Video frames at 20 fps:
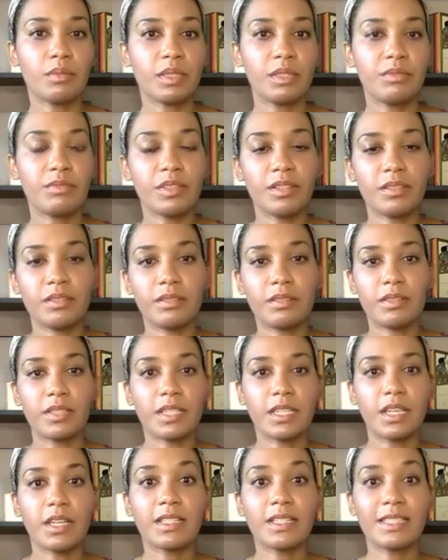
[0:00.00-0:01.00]
even
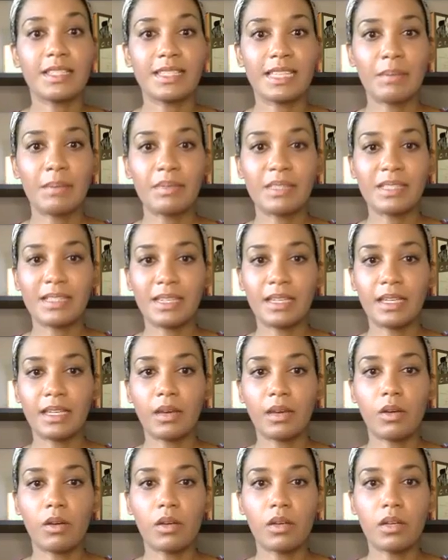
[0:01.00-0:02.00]
just
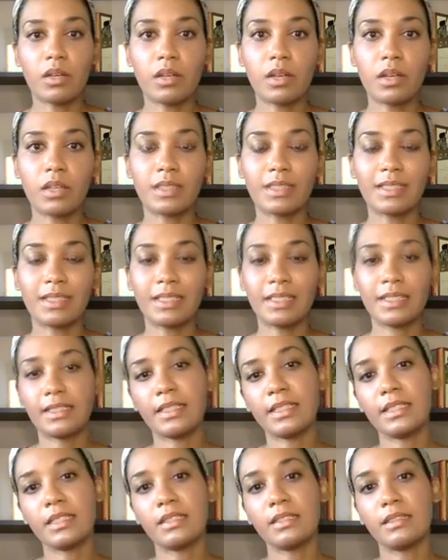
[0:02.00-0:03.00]
accepting or not
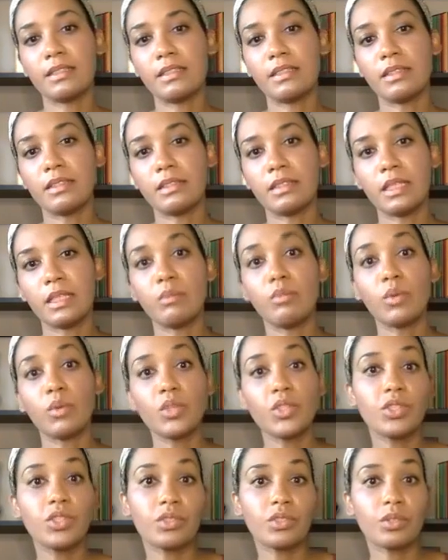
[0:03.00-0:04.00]
healing the
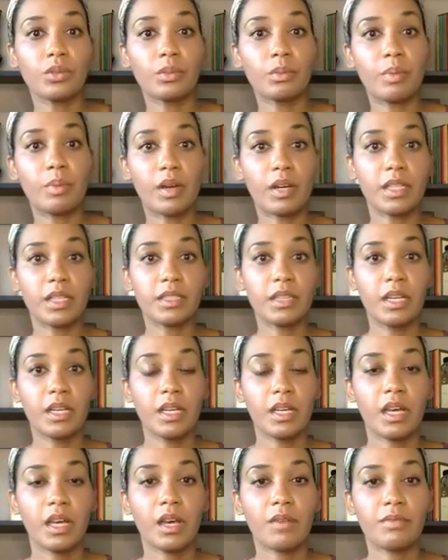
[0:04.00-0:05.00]
emotional part
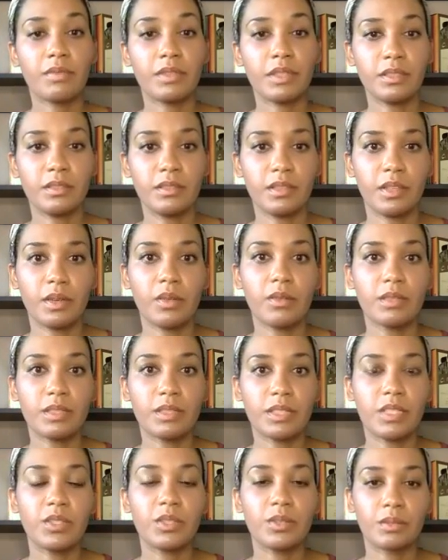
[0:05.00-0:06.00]
of the whole
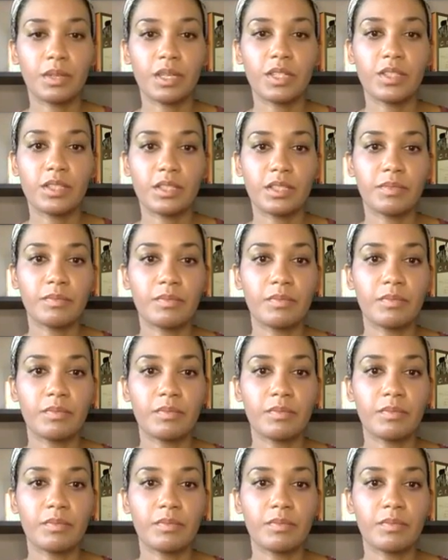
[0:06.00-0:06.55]
situation.